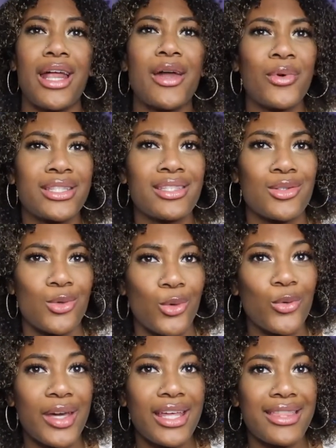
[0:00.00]
I went to
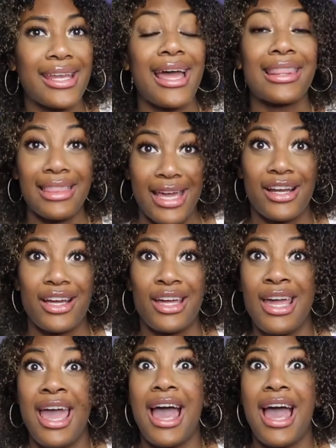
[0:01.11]
school with in Atlanta